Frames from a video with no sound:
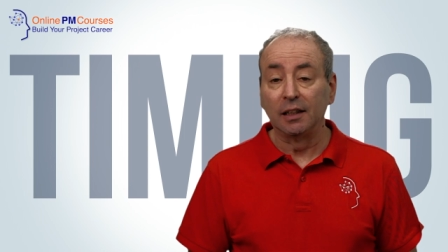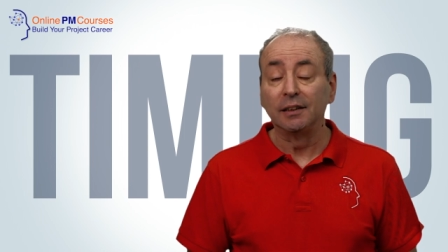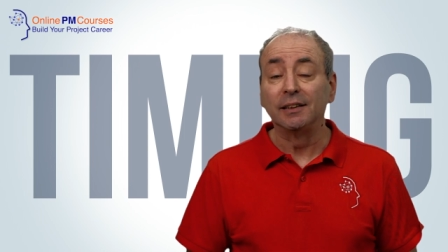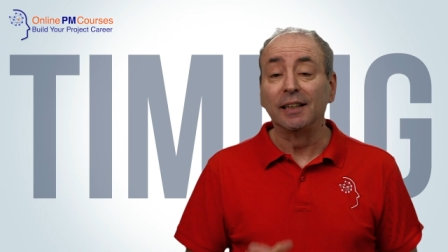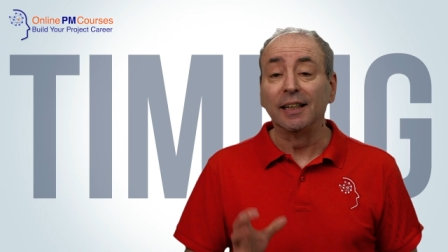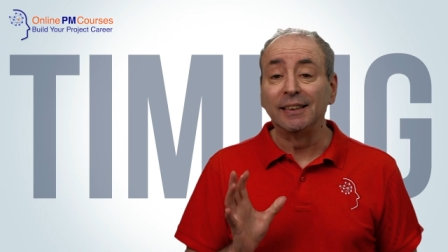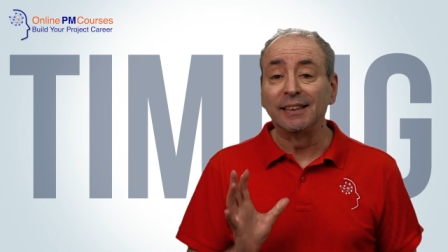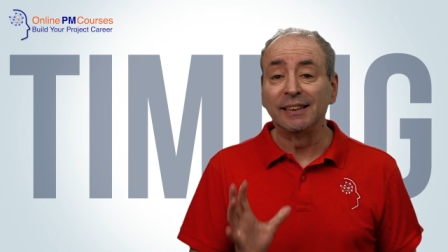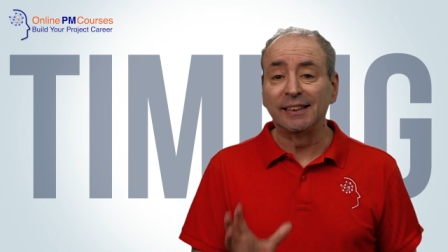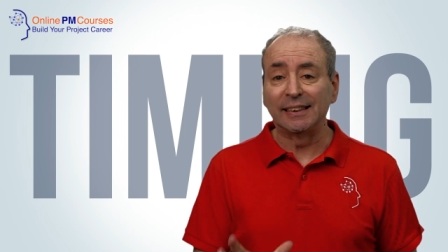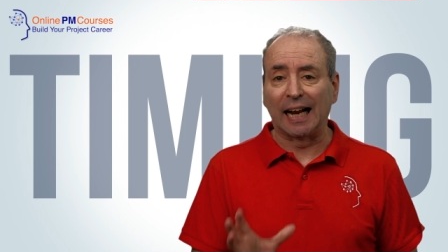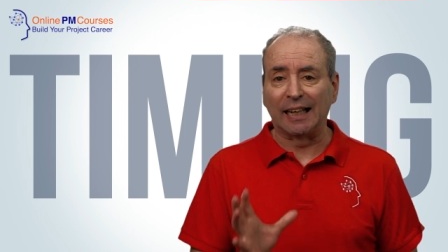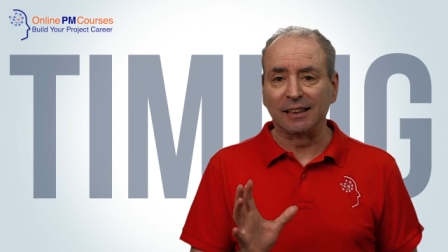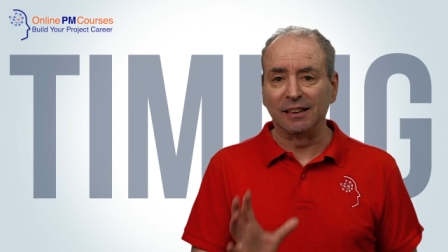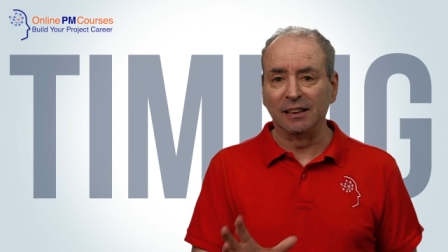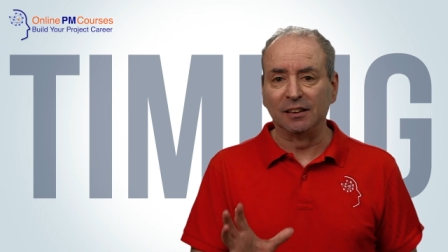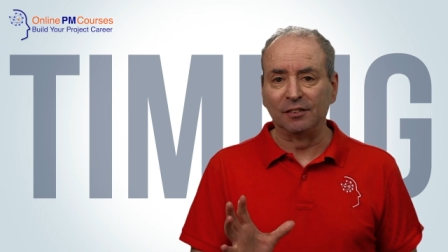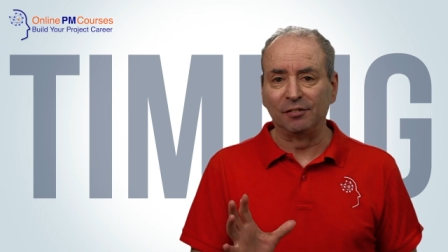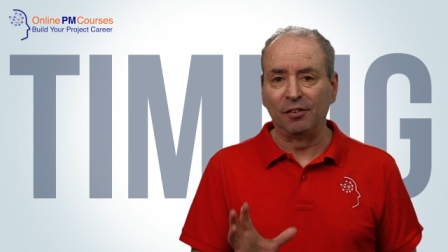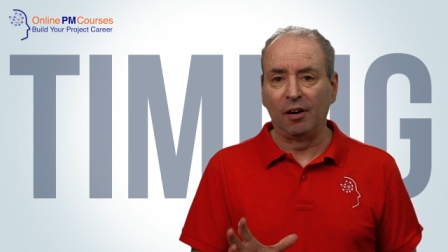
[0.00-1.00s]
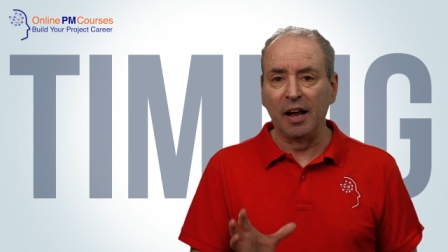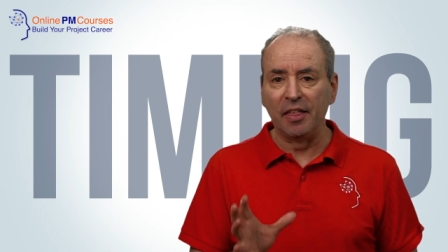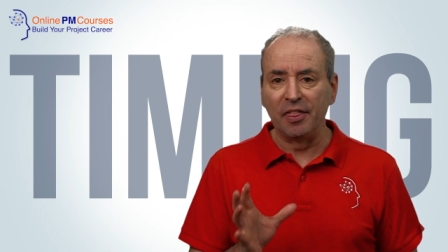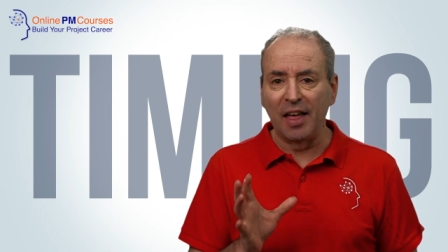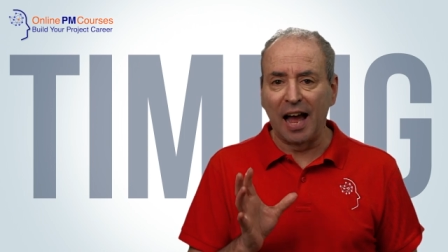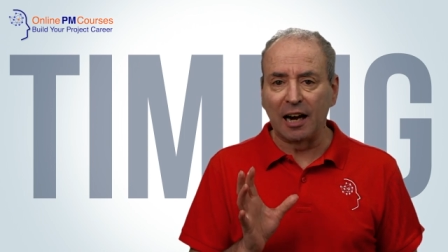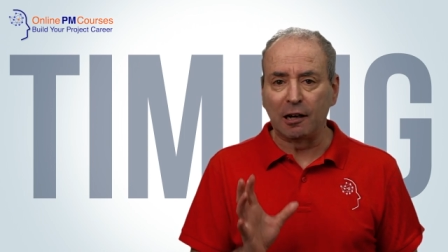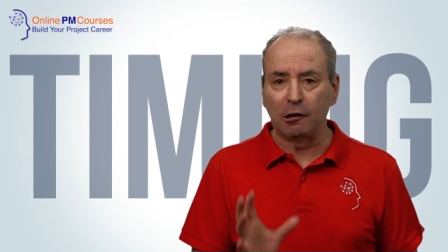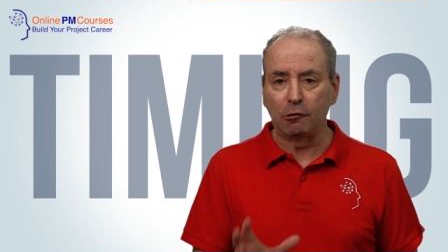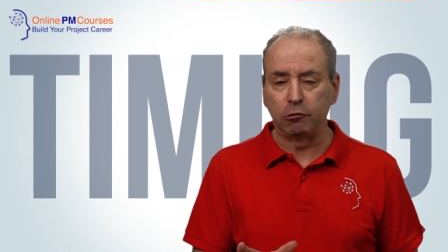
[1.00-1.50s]
to satisfy
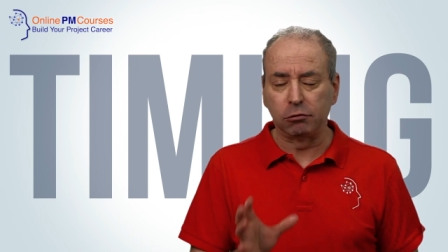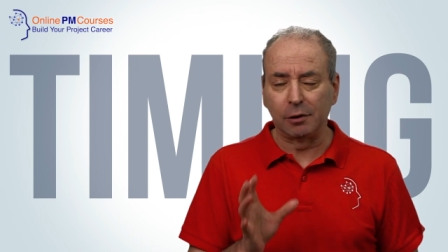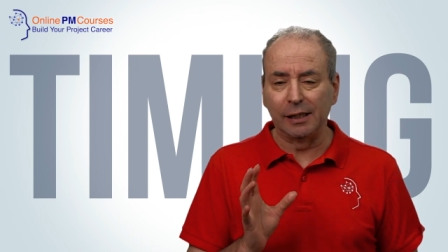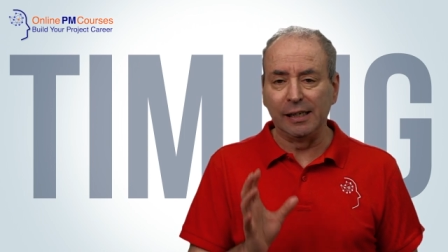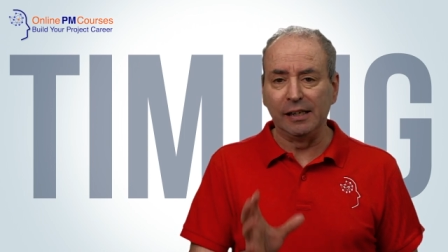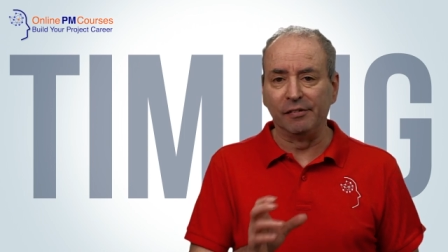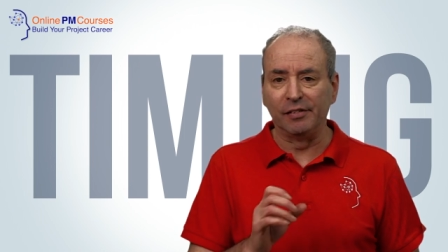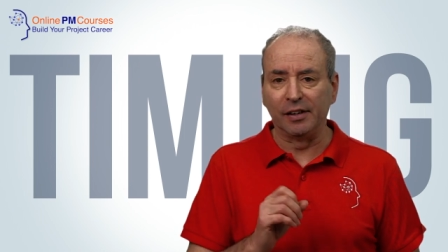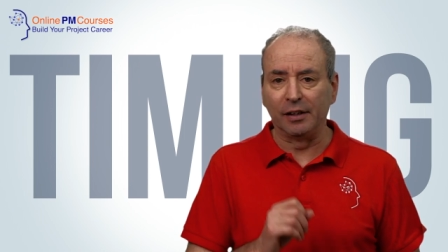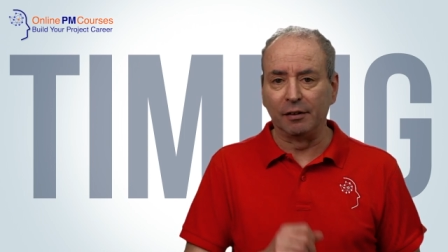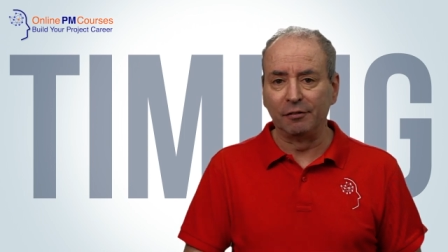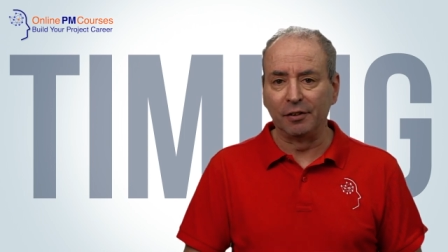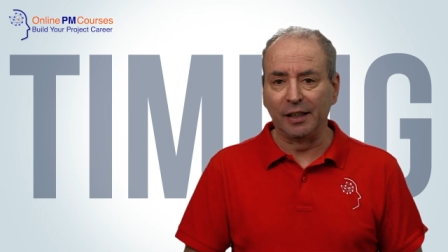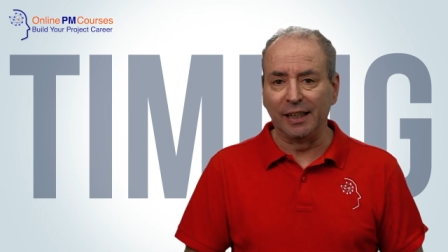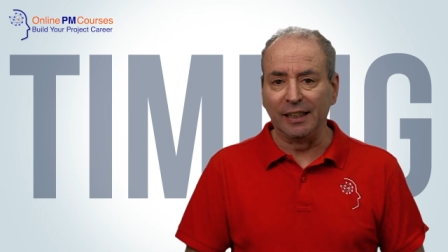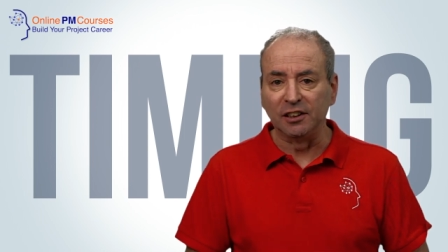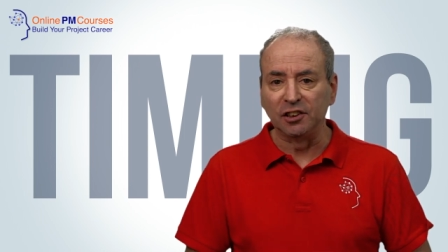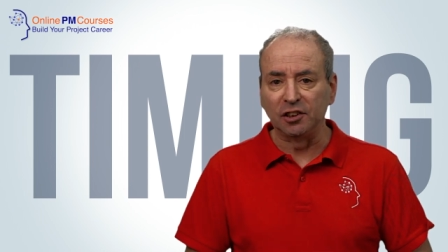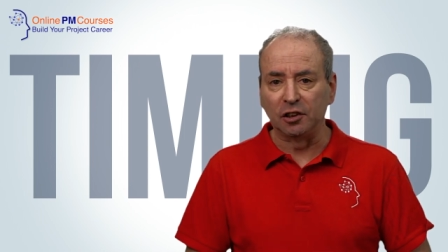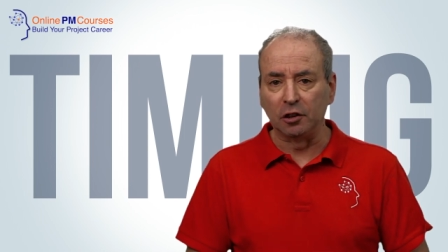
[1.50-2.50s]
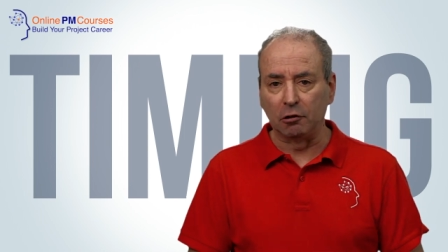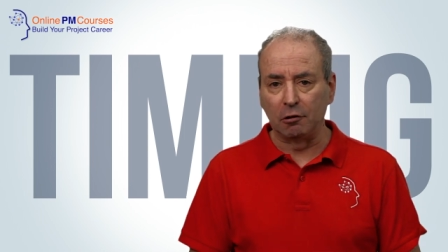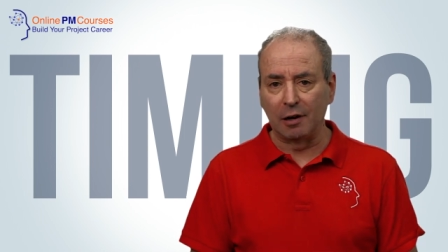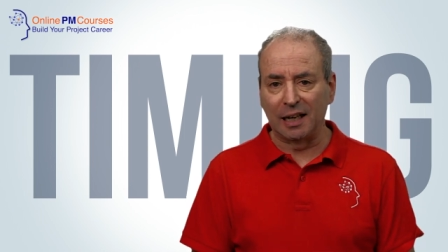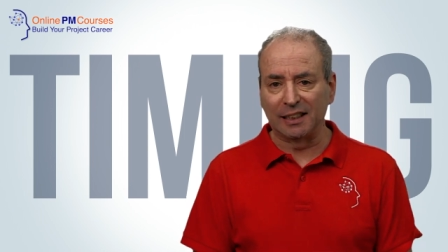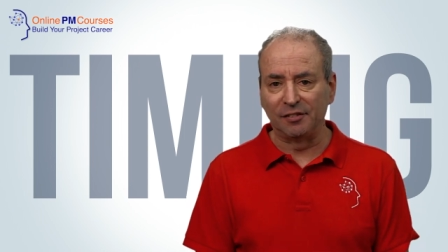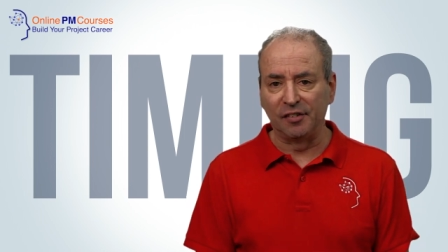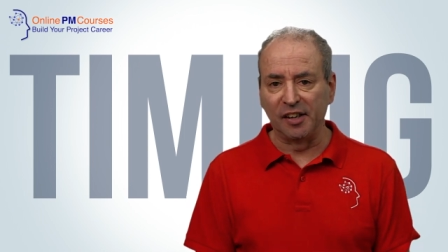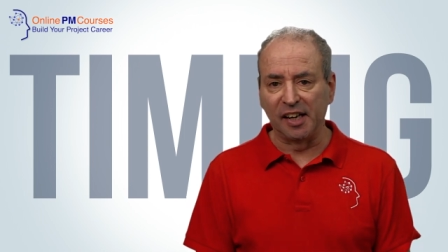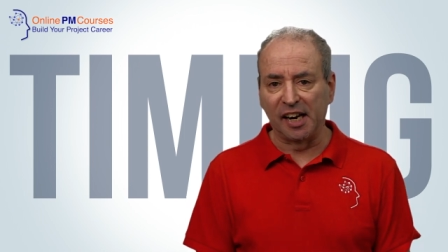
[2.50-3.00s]
that craving for instant
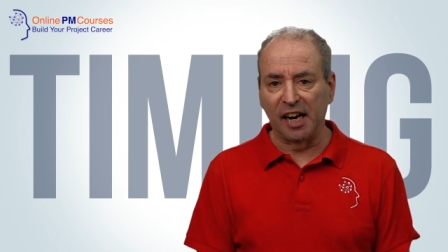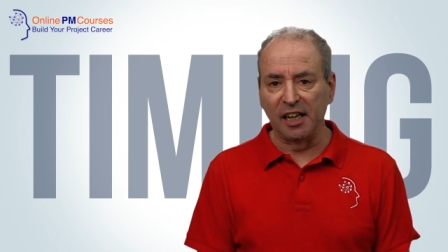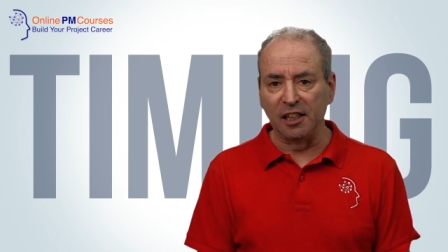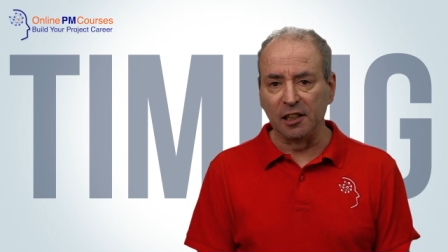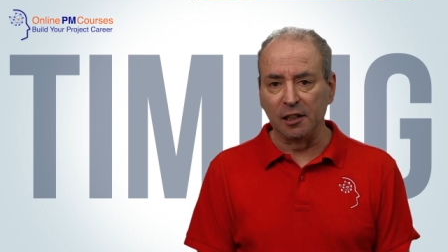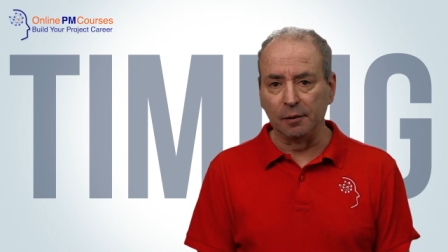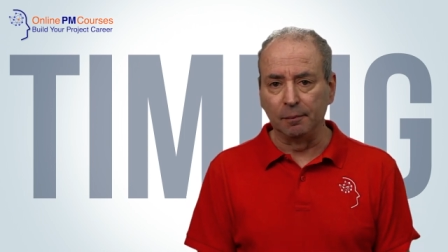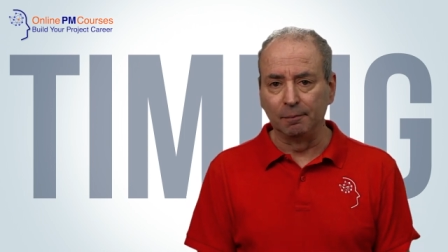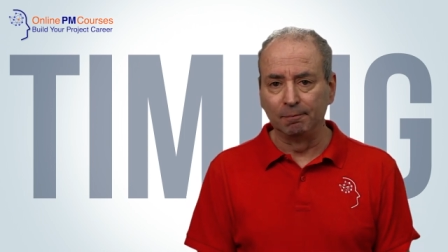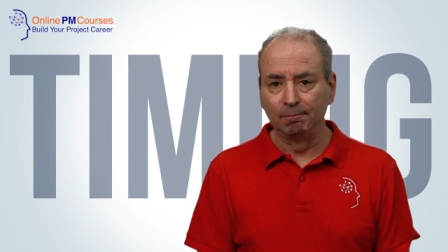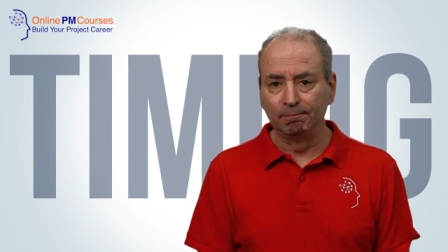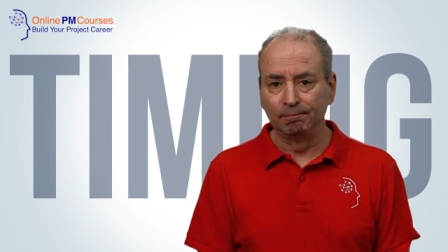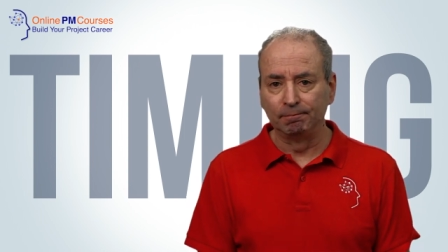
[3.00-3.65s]
gratification.